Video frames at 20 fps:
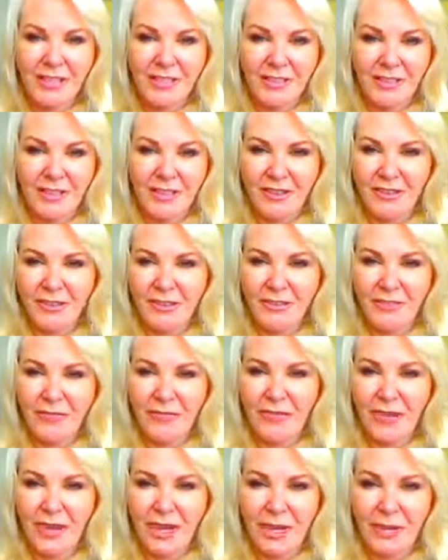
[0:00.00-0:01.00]
So
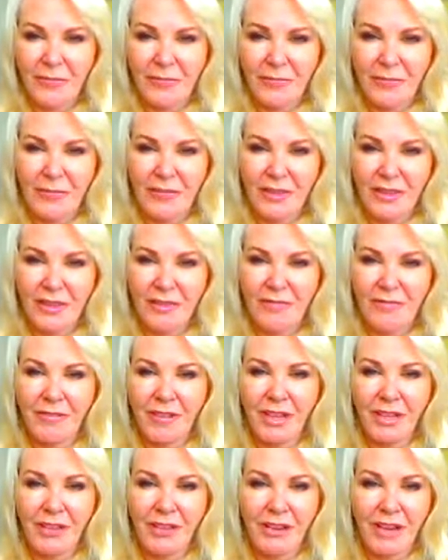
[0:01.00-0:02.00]

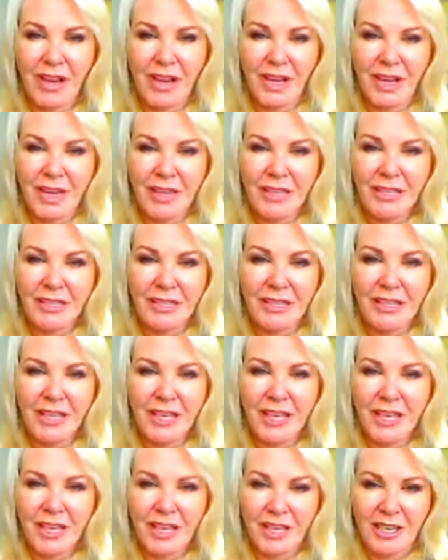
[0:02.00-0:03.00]
follow your heart,
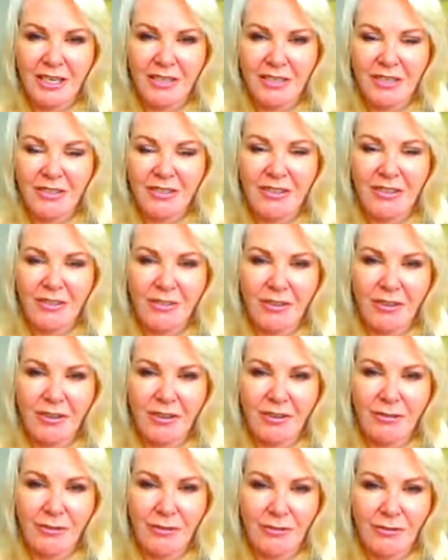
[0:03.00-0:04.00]
and
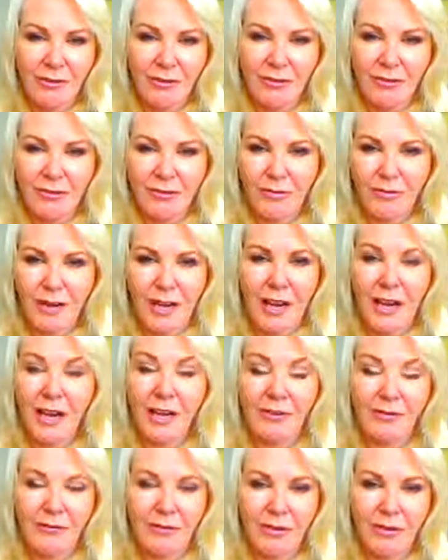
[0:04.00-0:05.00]
go with your
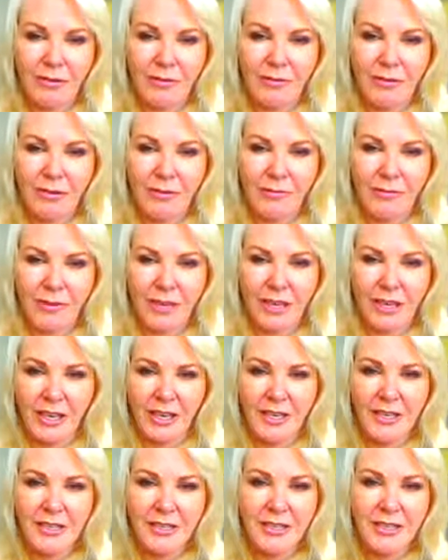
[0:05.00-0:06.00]
heartfelt
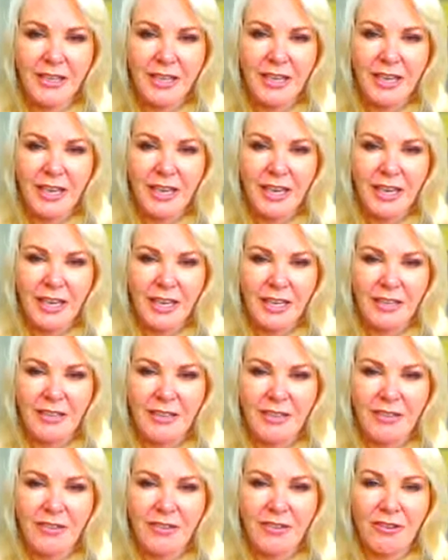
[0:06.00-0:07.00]
feelings.
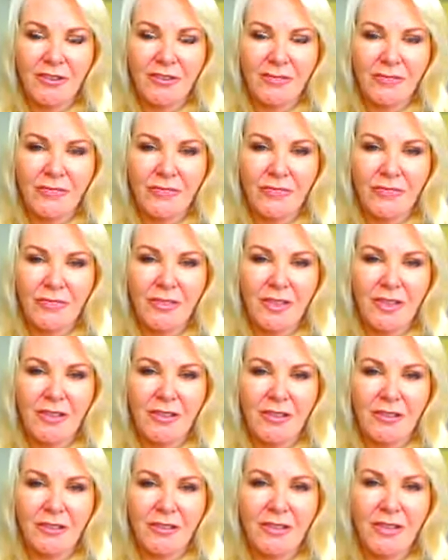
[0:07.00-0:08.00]

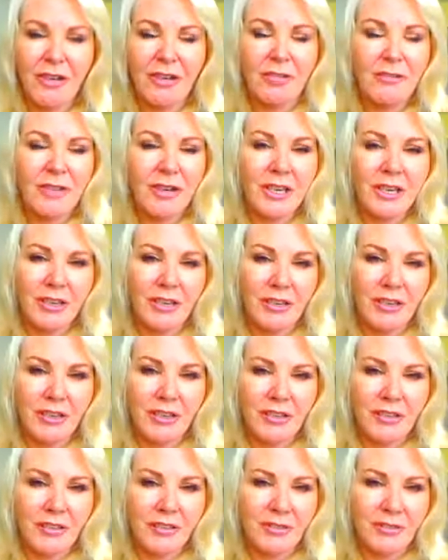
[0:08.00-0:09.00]
And, delve in,
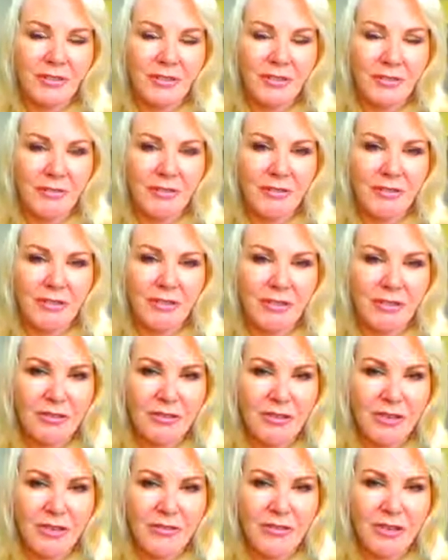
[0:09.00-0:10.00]
learn a new skill,
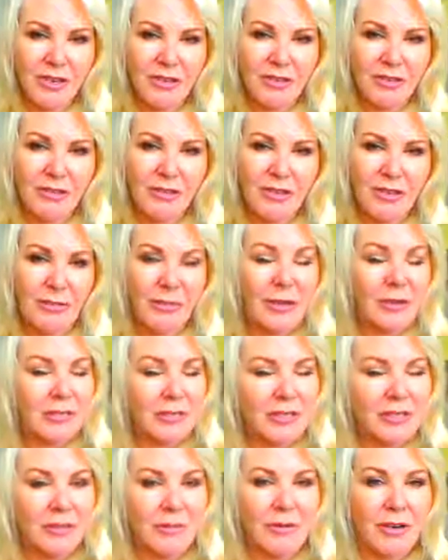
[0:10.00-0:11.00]
do something new, and you
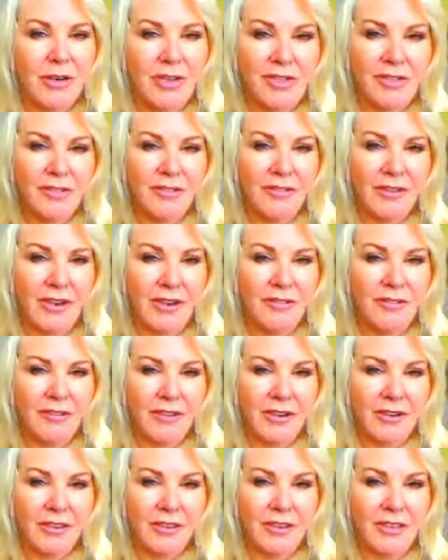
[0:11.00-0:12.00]
might be surprised of how
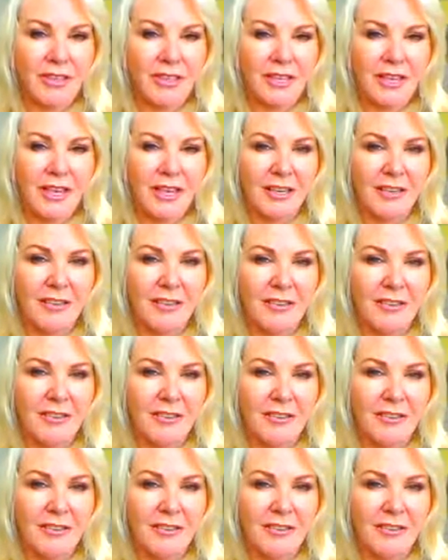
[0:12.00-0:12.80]
far it can take it.